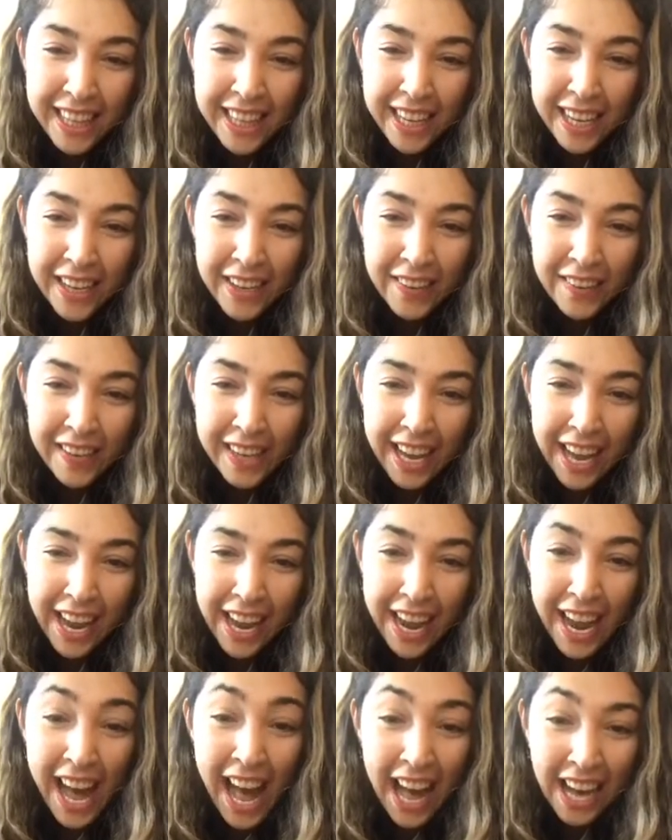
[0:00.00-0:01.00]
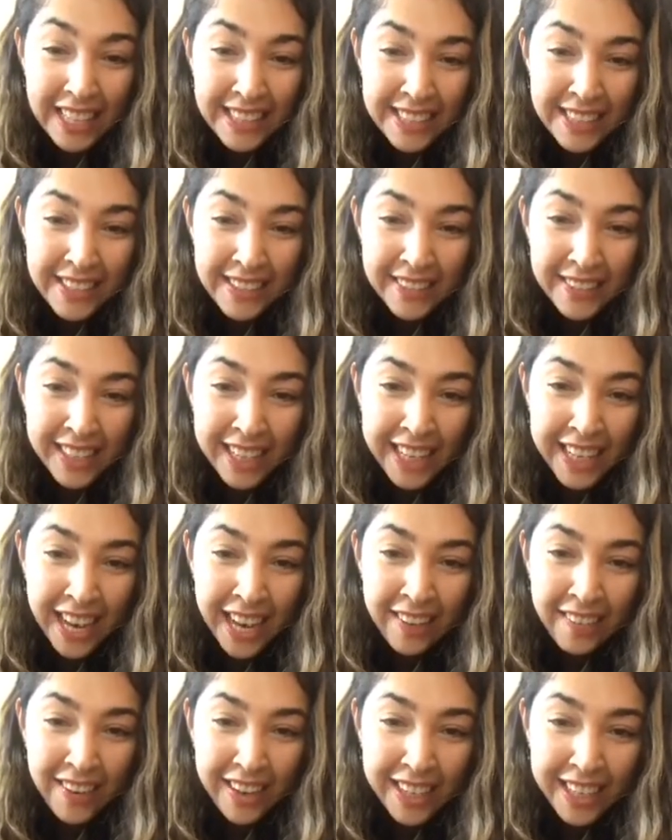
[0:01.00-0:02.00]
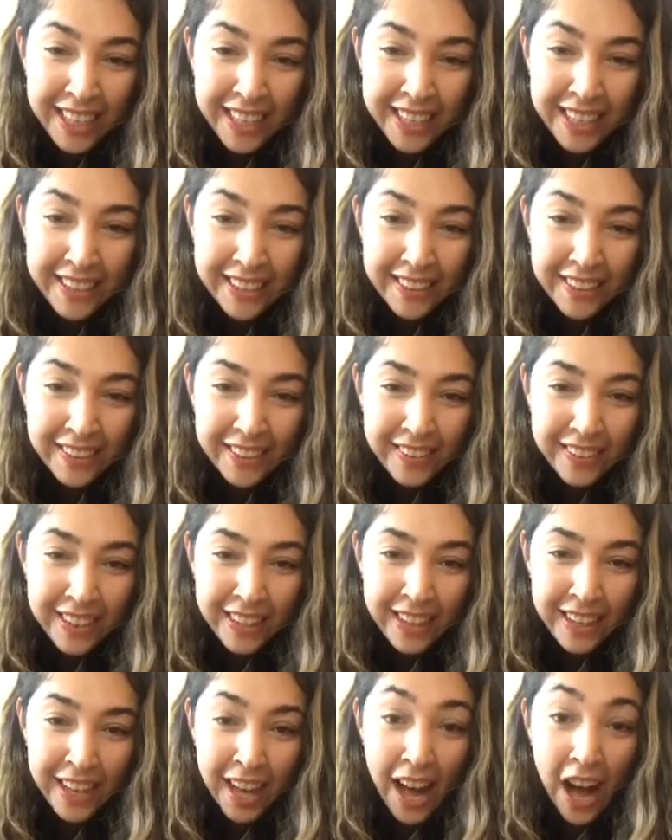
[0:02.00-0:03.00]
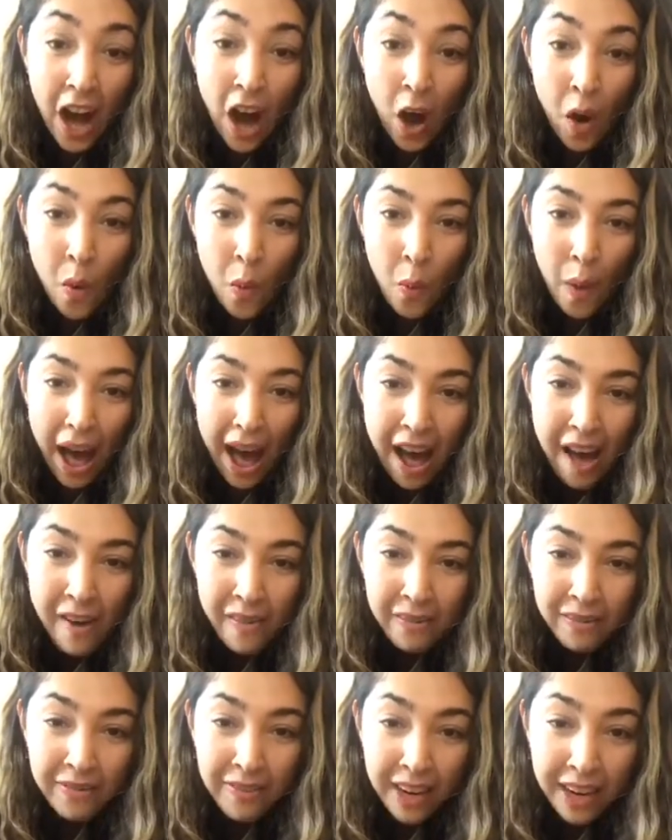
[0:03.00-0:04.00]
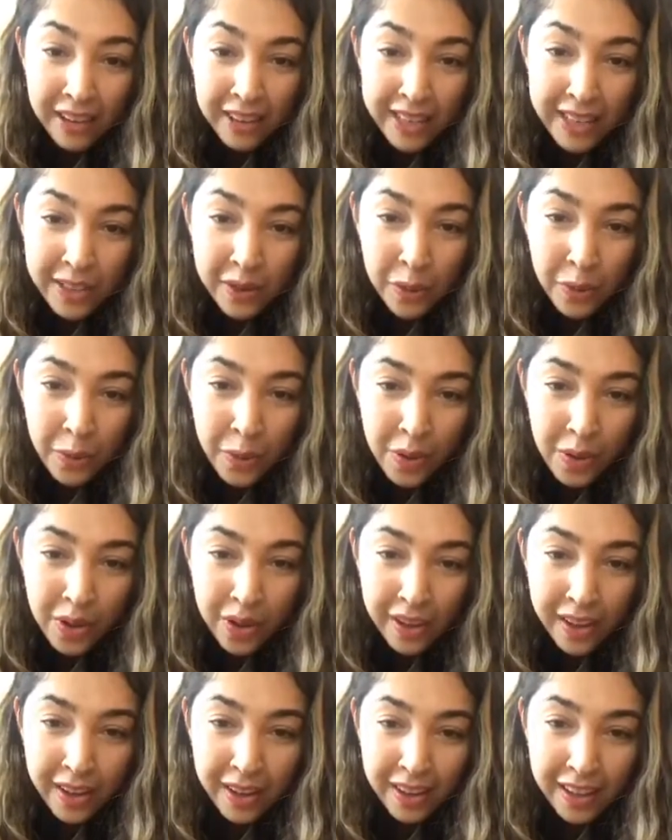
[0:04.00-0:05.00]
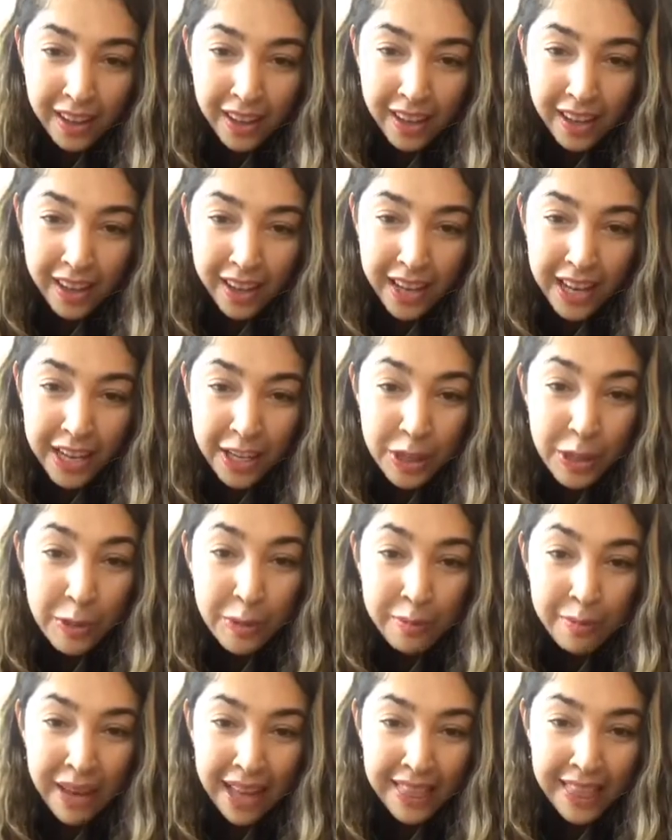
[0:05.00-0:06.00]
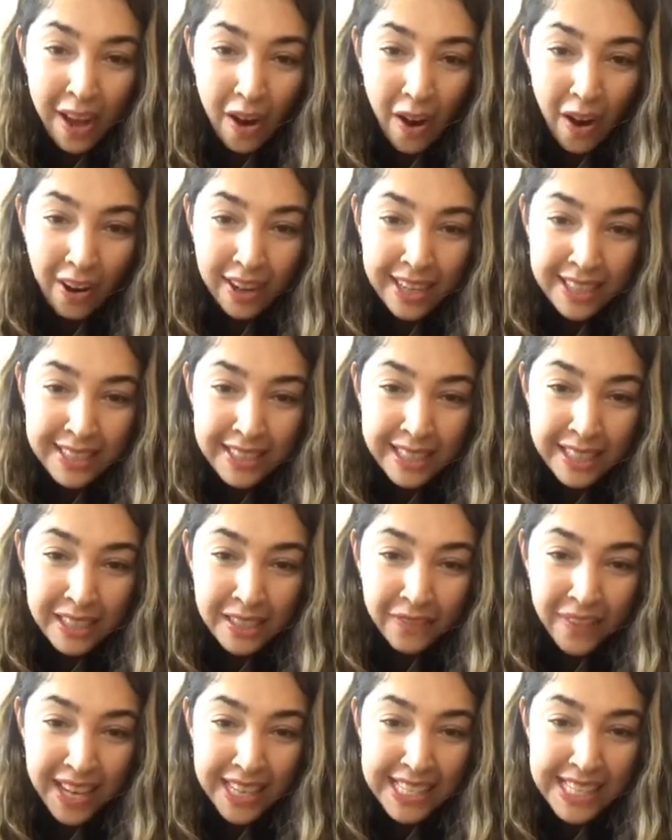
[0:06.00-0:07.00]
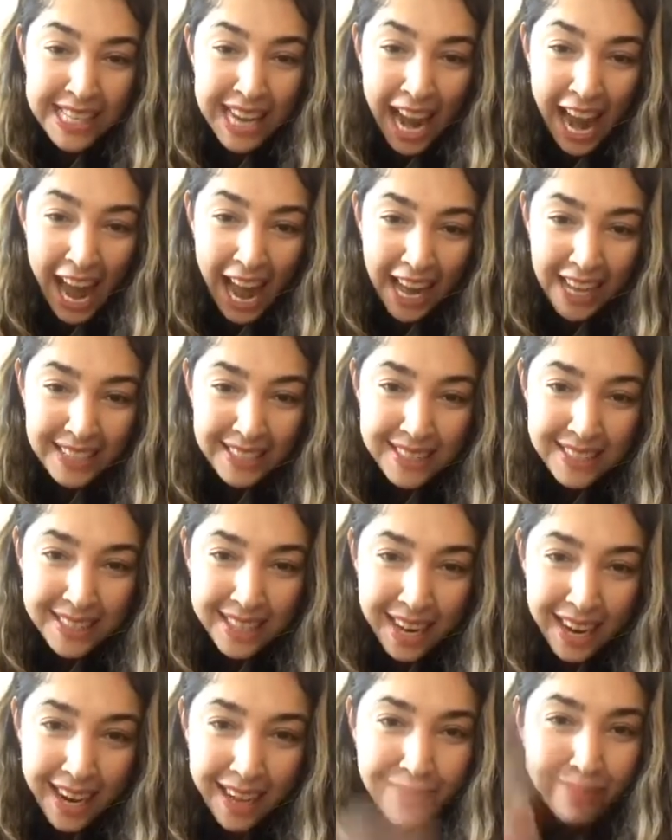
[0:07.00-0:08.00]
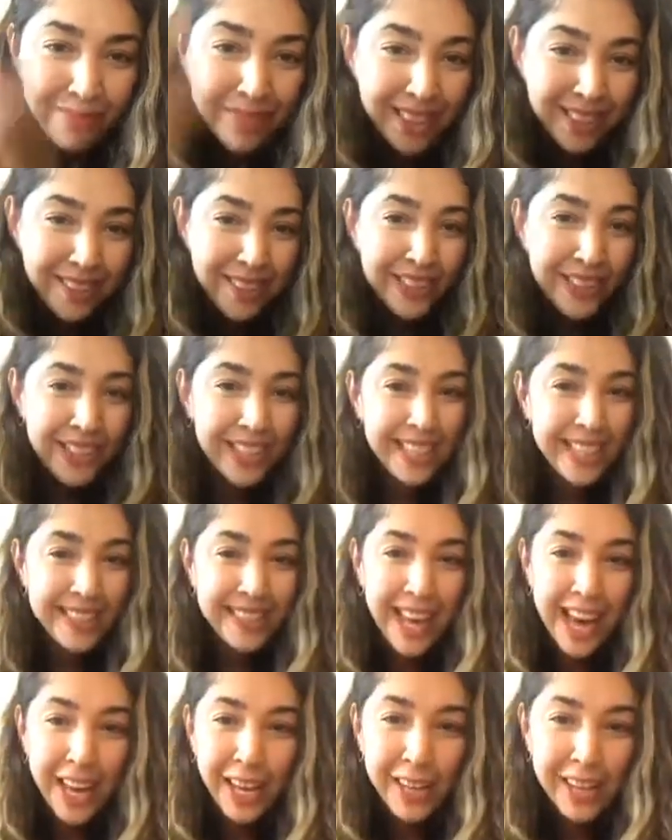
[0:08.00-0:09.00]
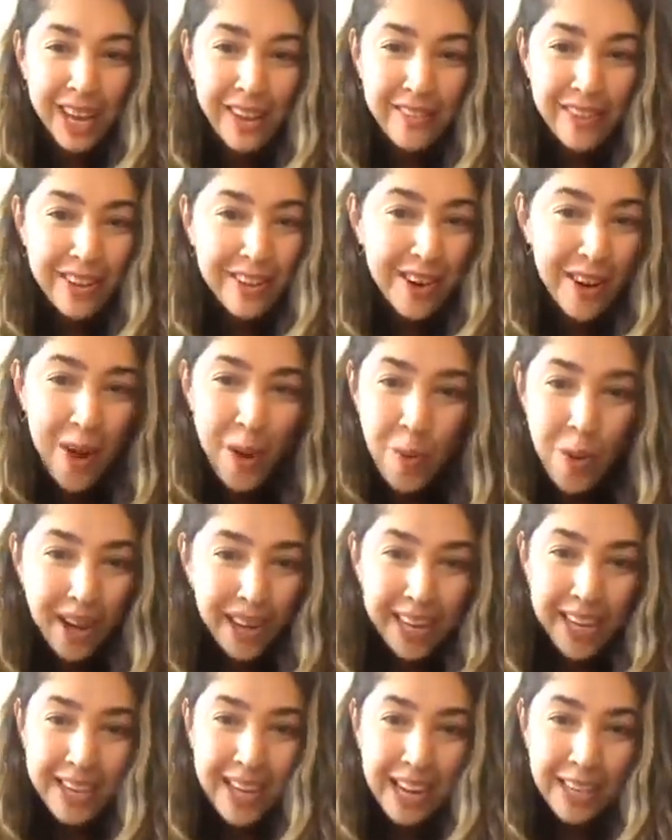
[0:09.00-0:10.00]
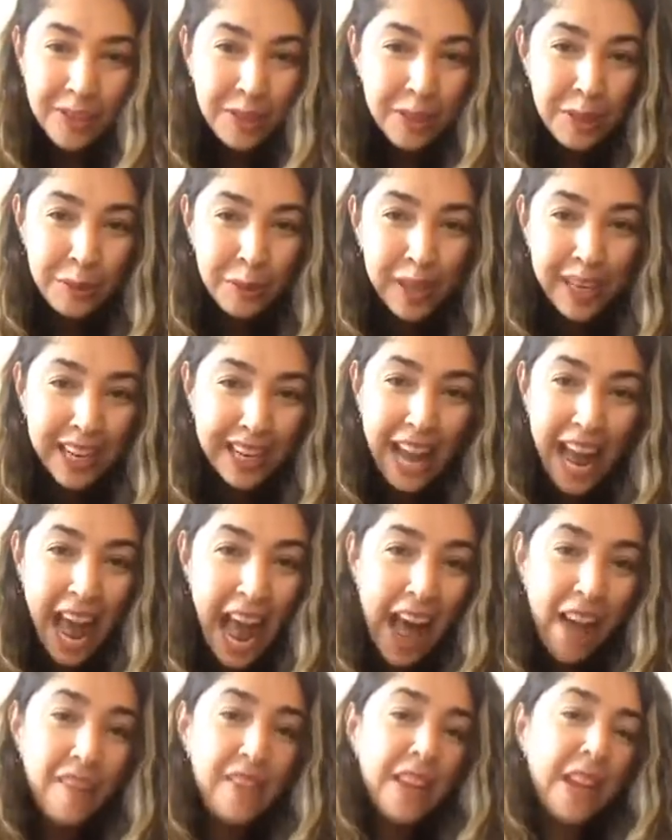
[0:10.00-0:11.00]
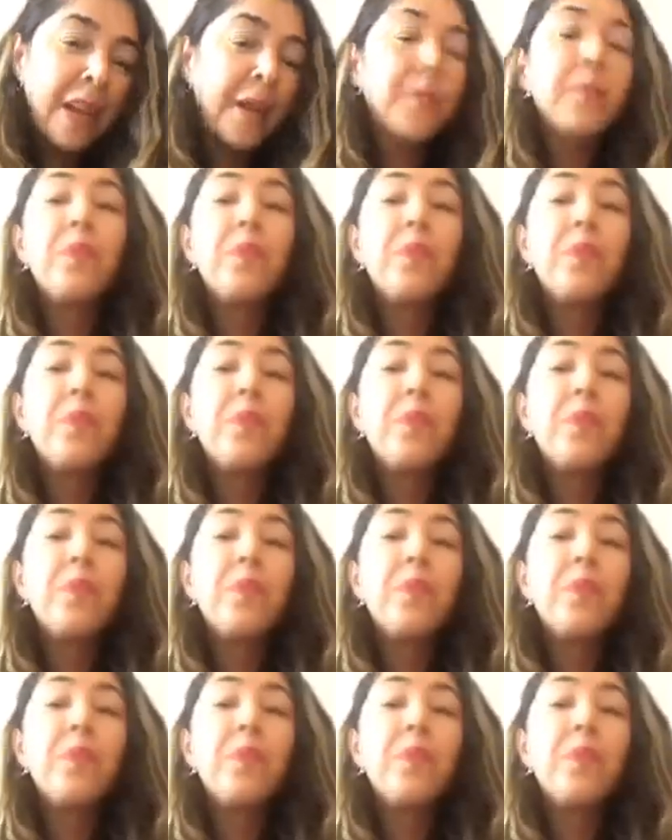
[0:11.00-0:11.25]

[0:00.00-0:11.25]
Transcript: Okay. Hi, Tony. How are you? Oh, wow. Very cool. You met the artist. That is fantastic. Look at that. You never know what connections we're going to have here.